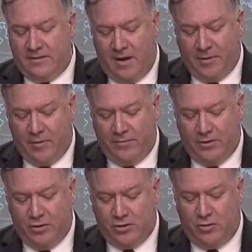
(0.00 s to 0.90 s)
the
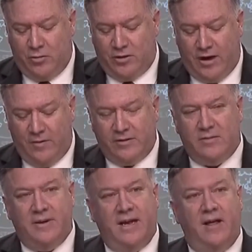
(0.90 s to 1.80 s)
Islamic Revolution through
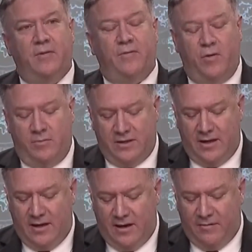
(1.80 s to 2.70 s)
terrorism and other
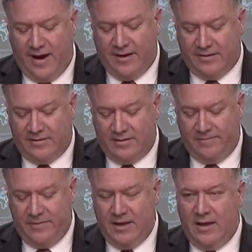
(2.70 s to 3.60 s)
forms of
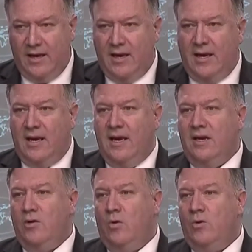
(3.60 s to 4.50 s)
violence.
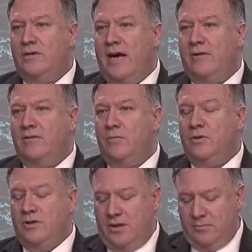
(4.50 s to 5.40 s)
He doles
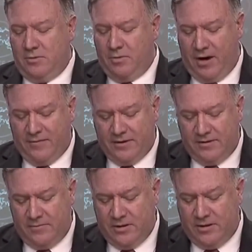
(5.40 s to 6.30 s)
out the regime's
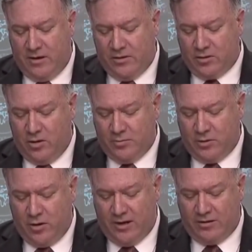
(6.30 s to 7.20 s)
profits to
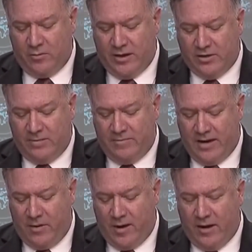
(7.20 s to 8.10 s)
terrorist groups across the
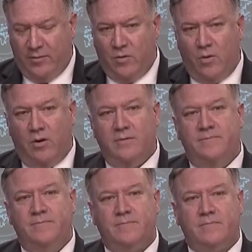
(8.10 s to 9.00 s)
region and around the
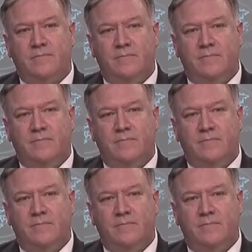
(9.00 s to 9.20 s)
world.